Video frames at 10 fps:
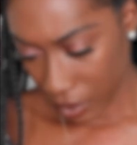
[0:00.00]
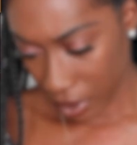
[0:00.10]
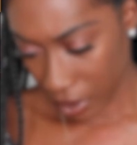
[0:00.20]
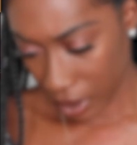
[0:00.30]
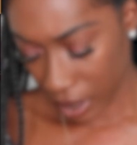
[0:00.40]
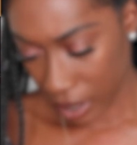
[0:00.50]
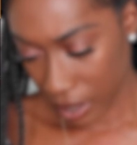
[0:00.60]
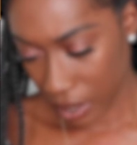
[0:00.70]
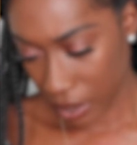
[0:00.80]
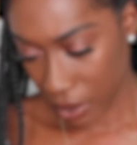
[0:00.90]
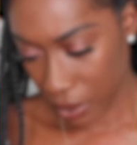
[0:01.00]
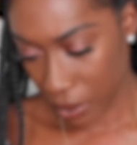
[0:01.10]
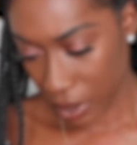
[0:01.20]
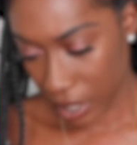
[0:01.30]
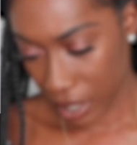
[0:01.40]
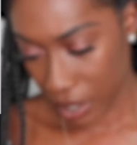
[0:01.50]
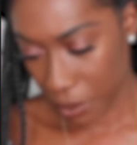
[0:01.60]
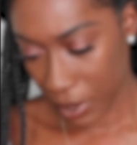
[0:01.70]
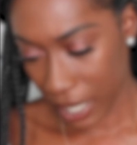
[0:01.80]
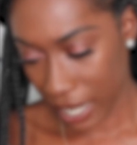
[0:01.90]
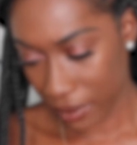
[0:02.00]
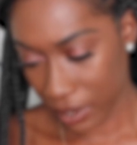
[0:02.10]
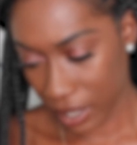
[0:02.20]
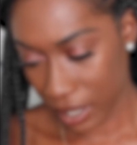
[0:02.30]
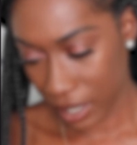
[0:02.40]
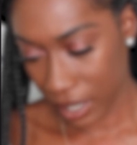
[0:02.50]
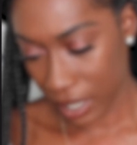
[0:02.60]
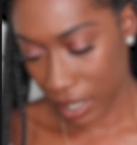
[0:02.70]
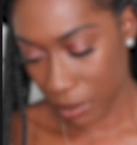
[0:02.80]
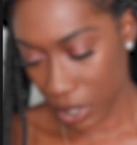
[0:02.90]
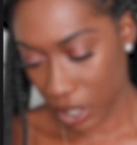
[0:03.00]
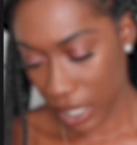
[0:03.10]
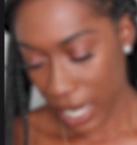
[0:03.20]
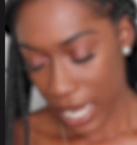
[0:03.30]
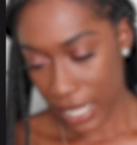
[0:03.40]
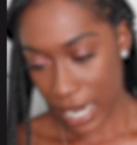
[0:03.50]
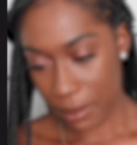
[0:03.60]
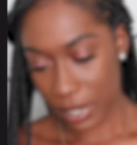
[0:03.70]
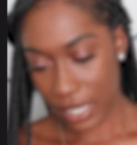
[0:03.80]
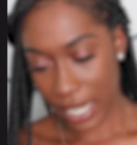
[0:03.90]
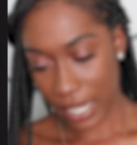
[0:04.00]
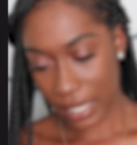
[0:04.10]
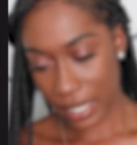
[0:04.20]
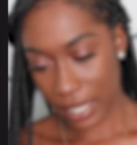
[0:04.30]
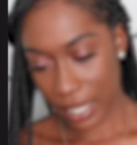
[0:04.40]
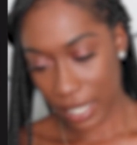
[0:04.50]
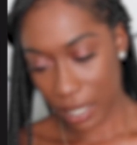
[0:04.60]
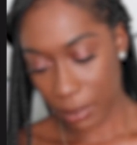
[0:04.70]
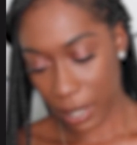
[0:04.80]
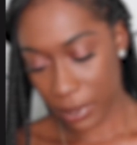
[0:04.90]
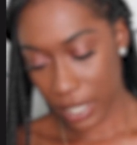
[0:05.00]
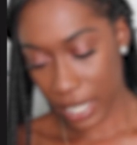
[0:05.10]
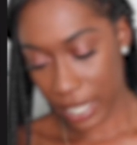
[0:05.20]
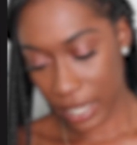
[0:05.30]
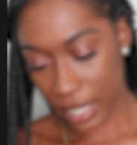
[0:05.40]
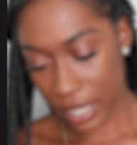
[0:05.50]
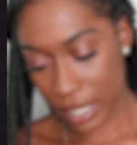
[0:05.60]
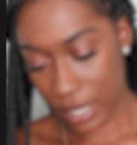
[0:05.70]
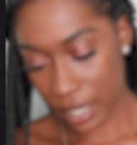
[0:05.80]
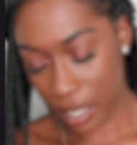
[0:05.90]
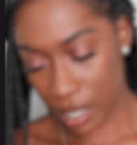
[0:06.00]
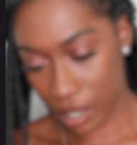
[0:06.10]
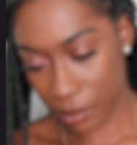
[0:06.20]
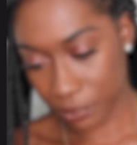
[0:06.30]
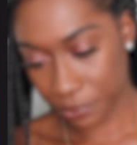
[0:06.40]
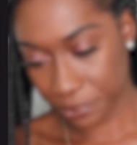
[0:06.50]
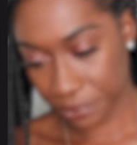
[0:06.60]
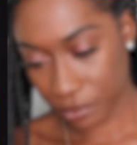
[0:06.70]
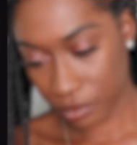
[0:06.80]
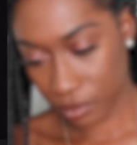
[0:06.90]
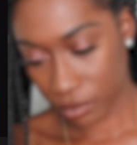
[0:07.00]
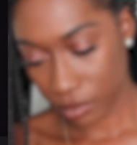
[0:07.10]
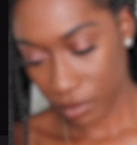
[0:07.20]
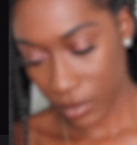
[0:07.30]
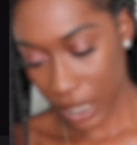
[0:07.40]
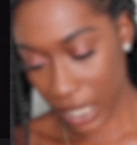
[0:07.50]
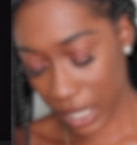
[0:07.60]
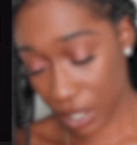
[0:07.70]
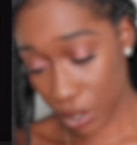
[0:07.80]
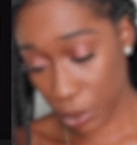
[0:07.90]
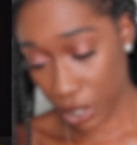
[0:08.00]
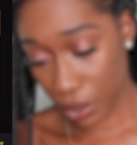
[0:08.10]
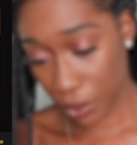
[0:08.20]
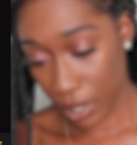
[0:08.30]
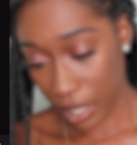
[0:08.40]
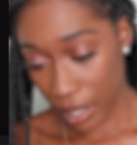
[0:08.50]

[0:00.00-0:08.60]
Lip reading: okay, and so here we have it. This is the image that I'm deciding to keep. I really like this. I think it's super cute,